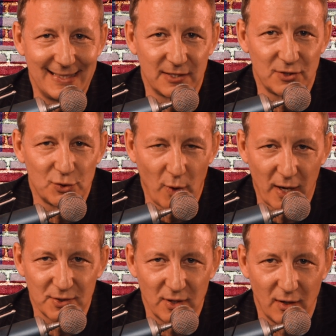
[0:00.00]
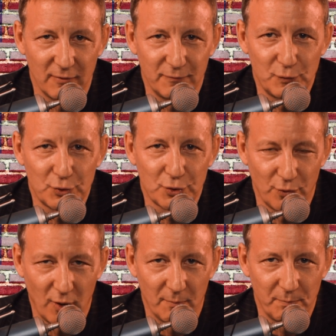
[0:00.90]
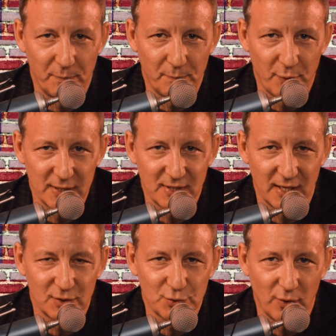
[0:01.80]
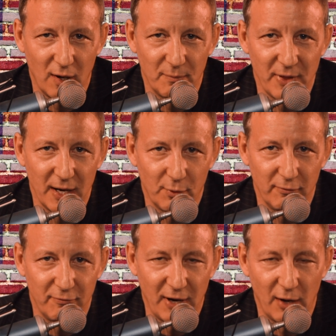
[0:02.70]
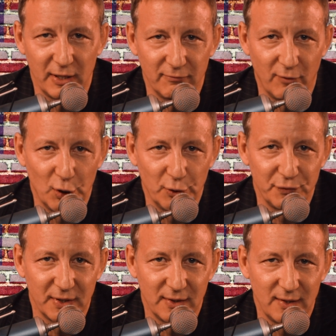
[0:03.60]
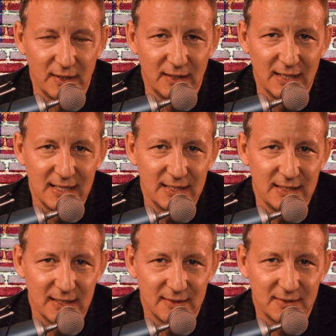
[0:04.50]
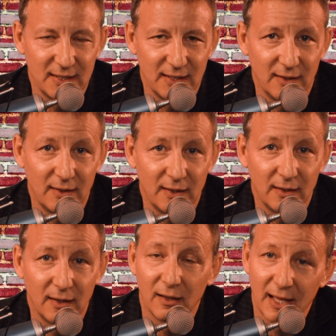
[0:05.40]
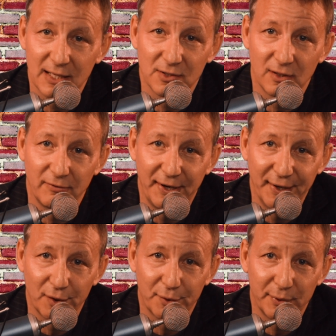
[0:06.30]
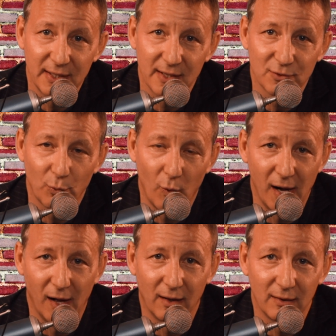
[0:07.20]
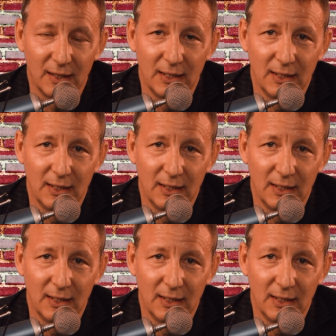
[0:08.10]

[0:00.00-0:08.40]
destruction of Trump, President Trump. They were very involved in the DNC and the election of Hillary as well.